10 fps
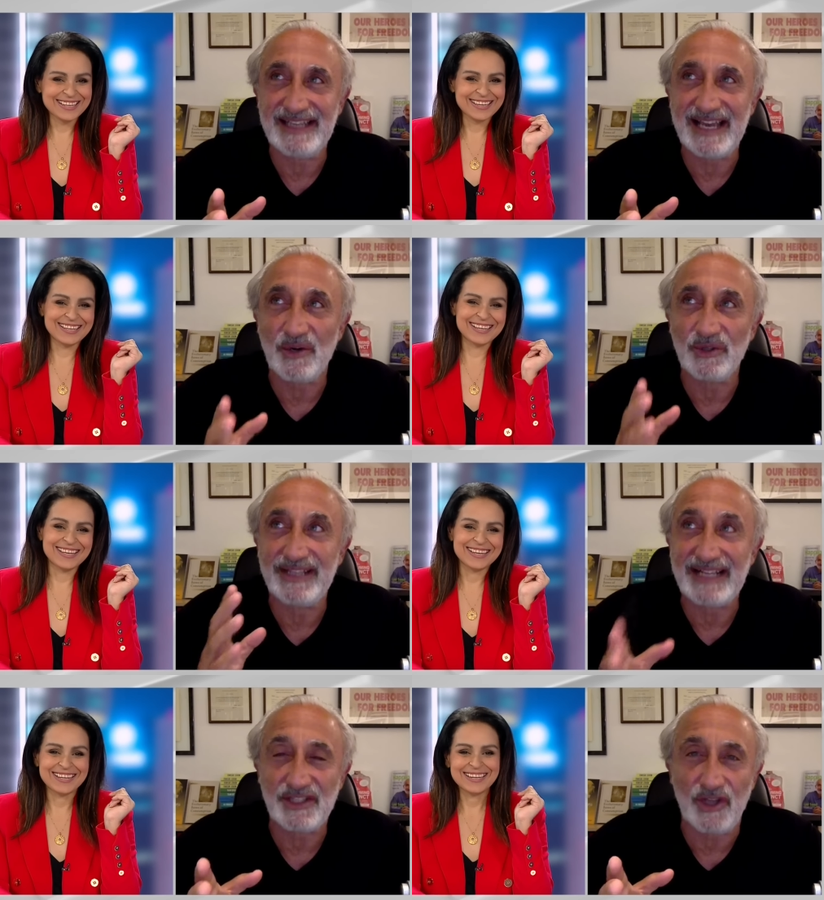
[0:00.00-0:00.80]
Speaker 1: that? Or
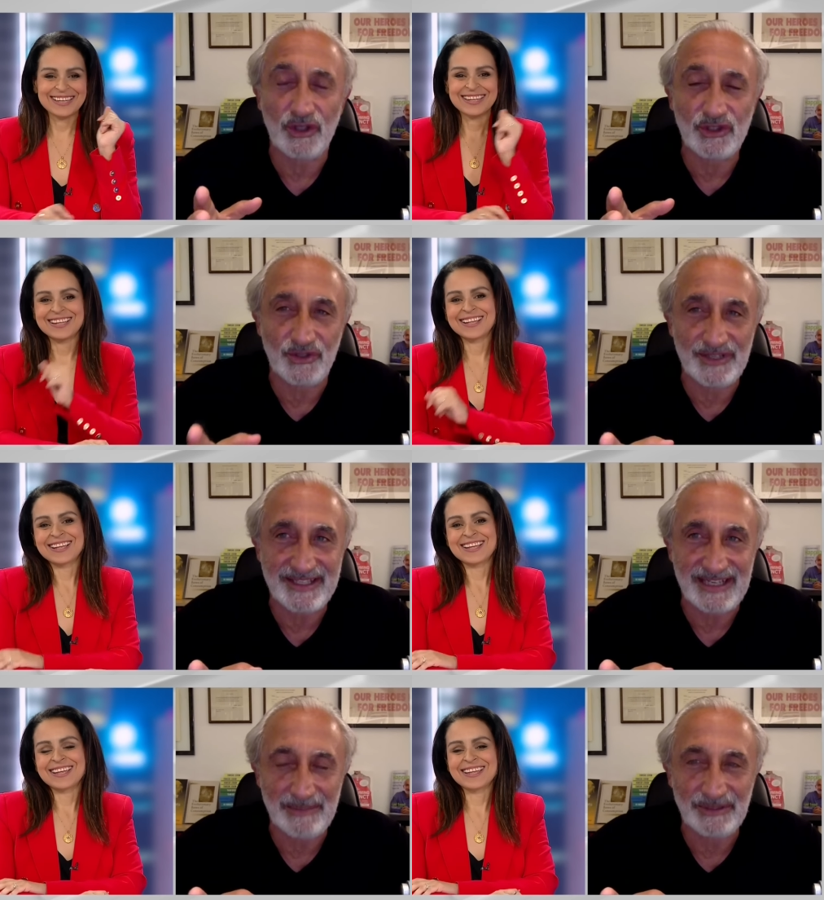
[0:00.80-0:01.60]
that's also
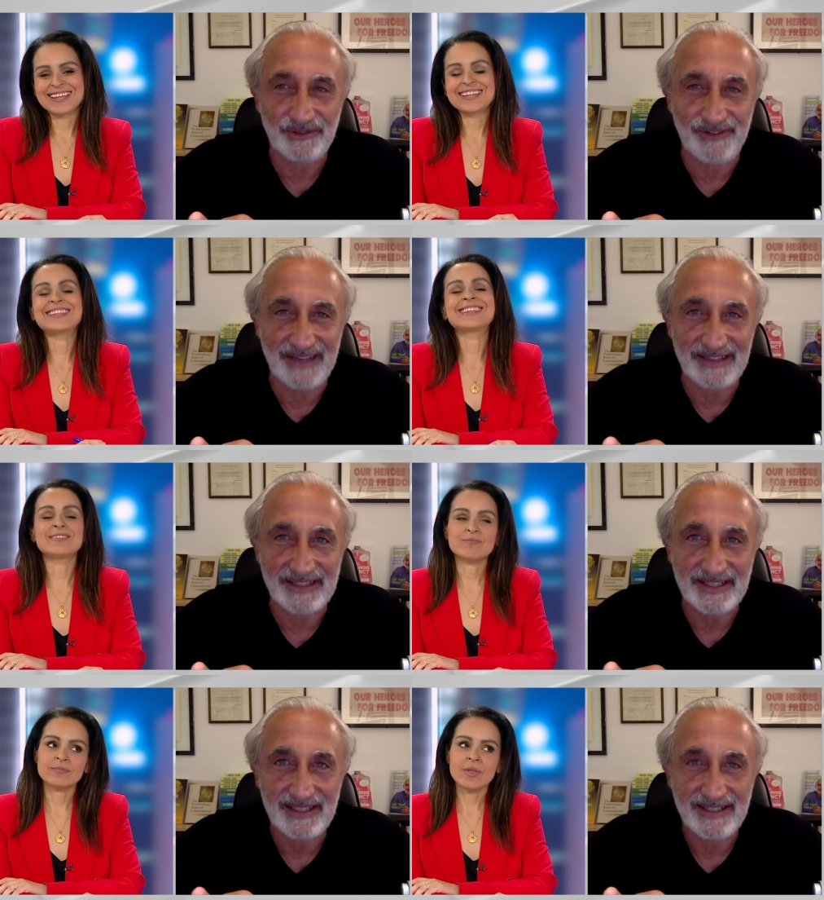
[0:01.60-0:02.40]
incitement to
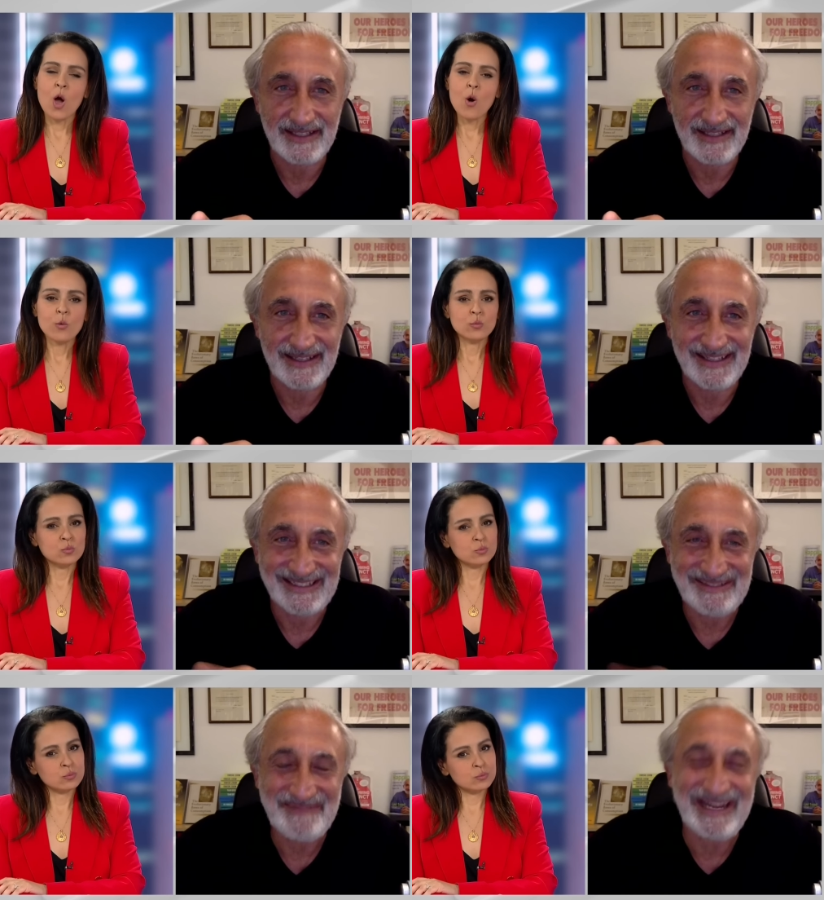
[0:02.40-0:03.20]
violence.
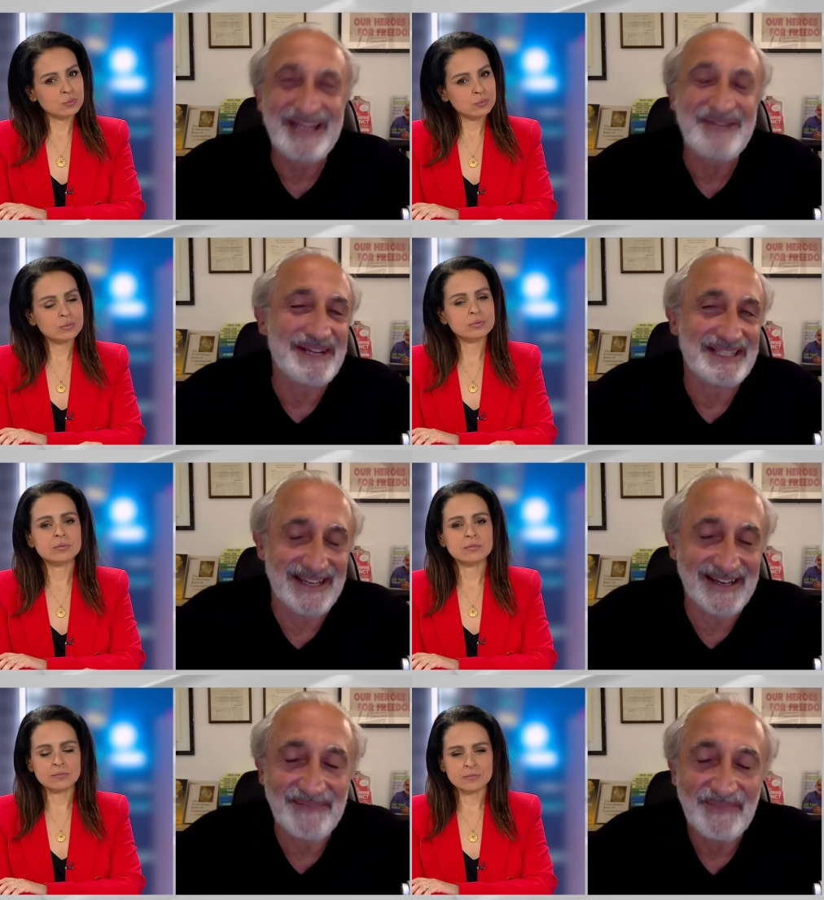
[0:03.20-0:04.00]
But anyways,
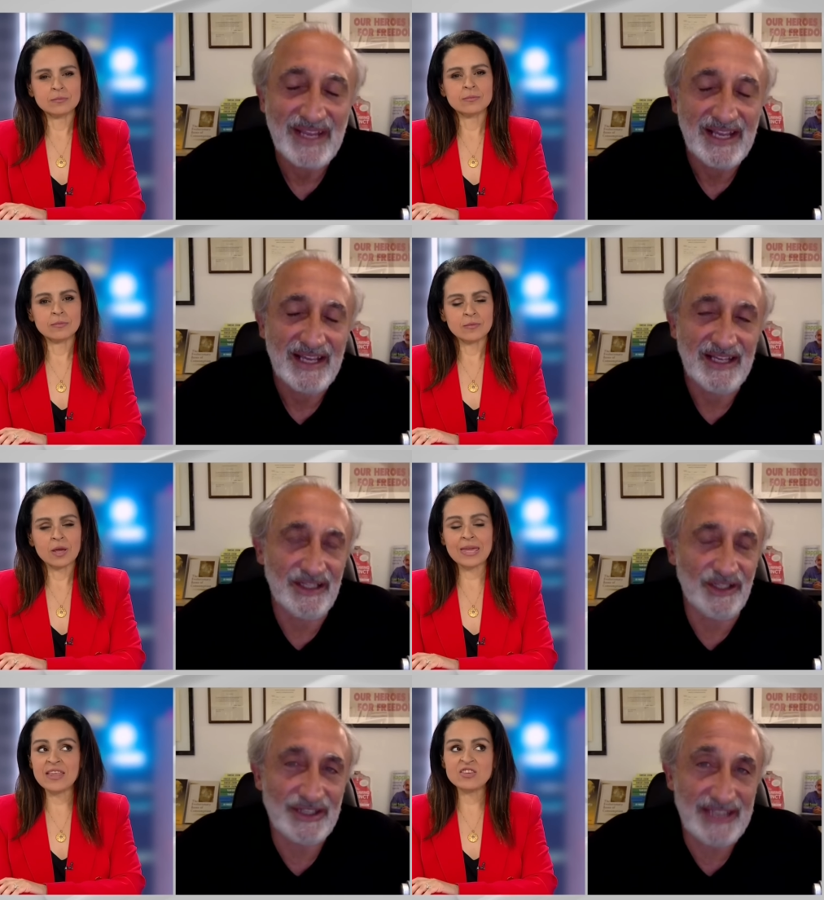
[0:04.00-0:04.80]
uh, hmm.
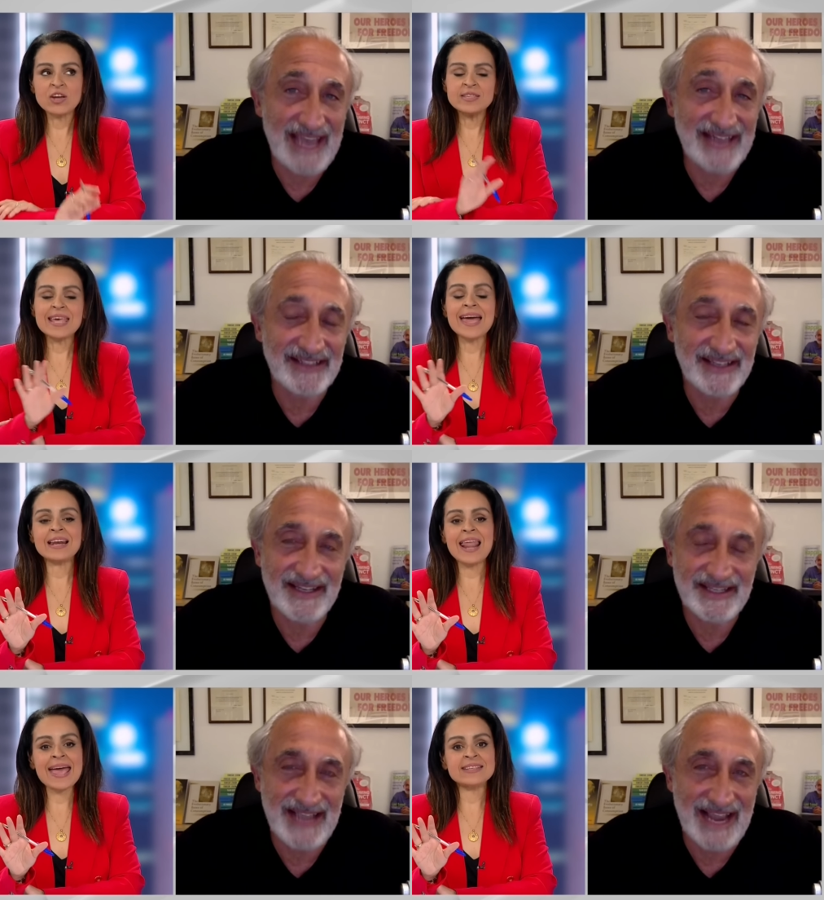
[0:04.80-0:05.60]
look, don't Canada, say
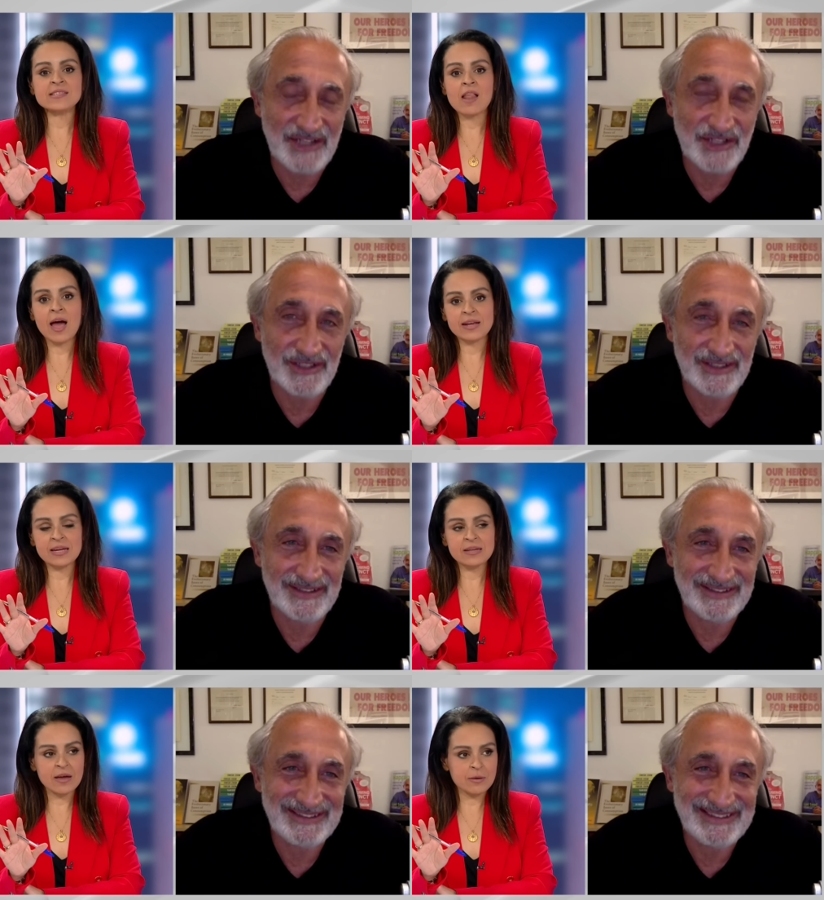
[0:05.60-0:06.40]
a landslide
Speaker 2: I,
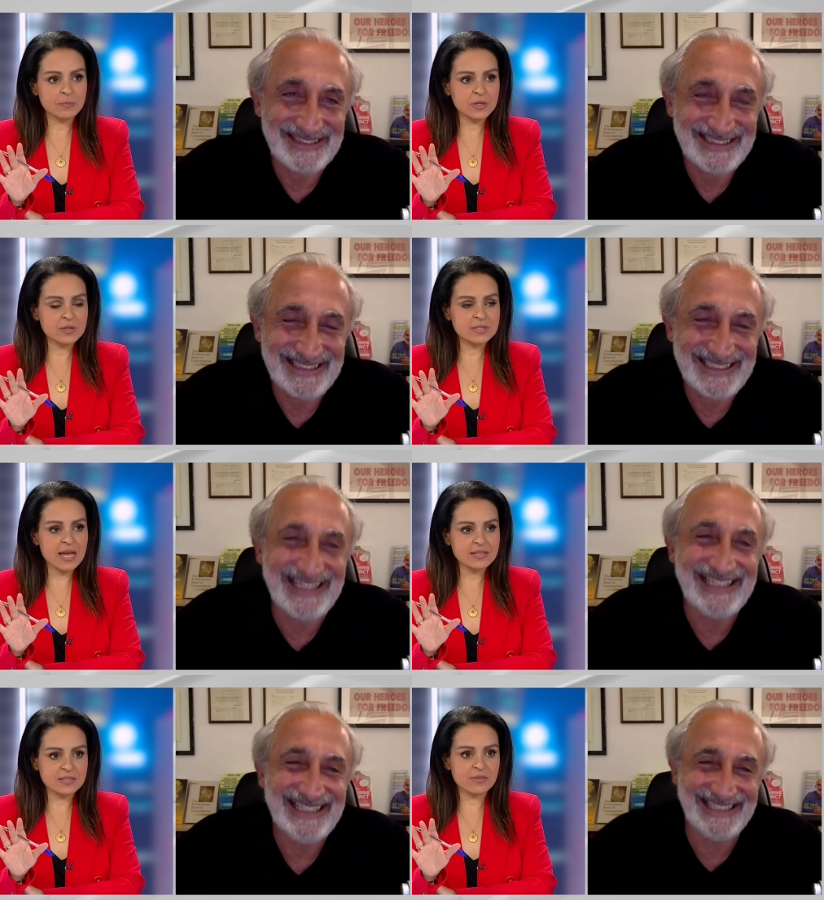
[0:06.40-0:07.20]
either because
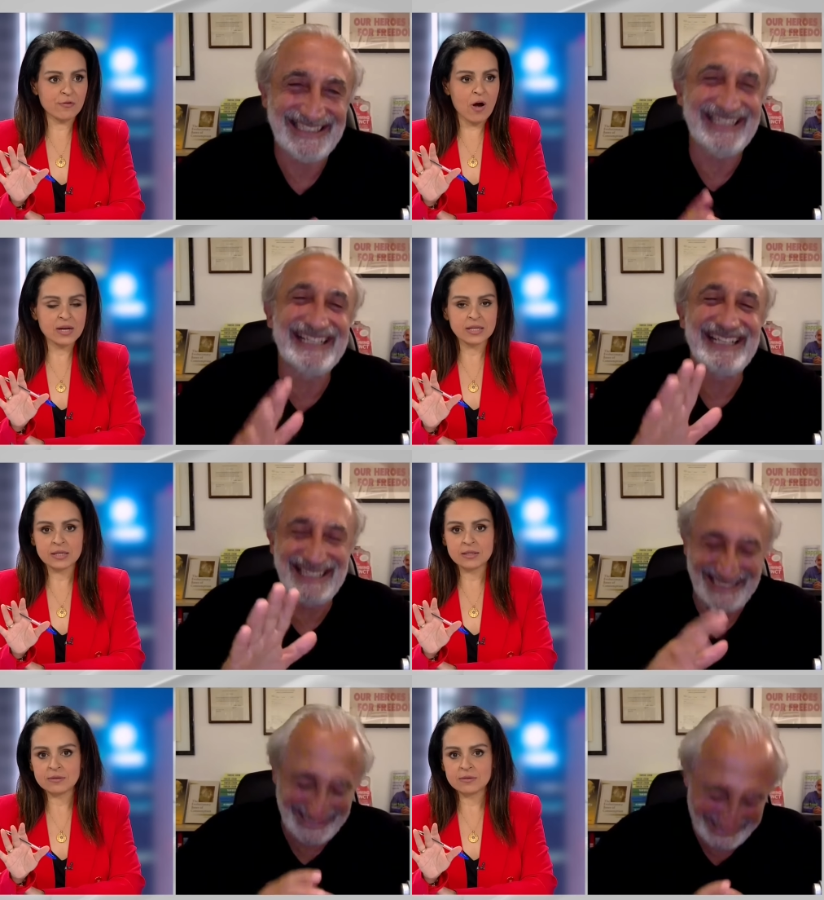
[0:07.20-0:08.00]
that's
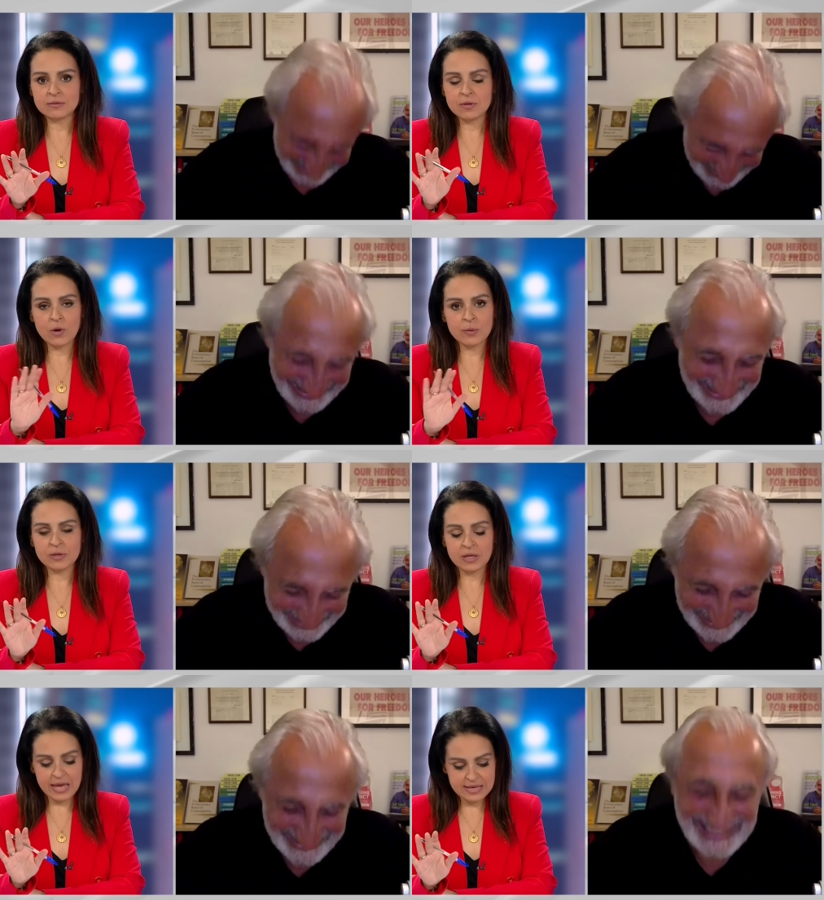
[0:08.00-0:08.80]
frightening. It won't
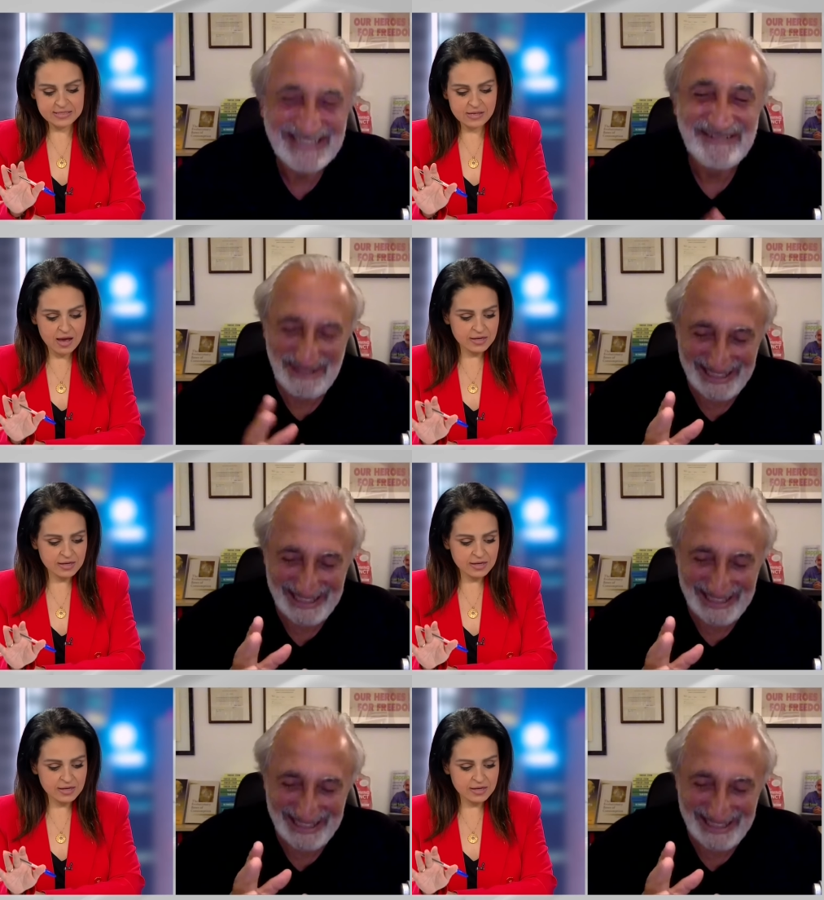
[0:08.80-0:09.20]
be a landslide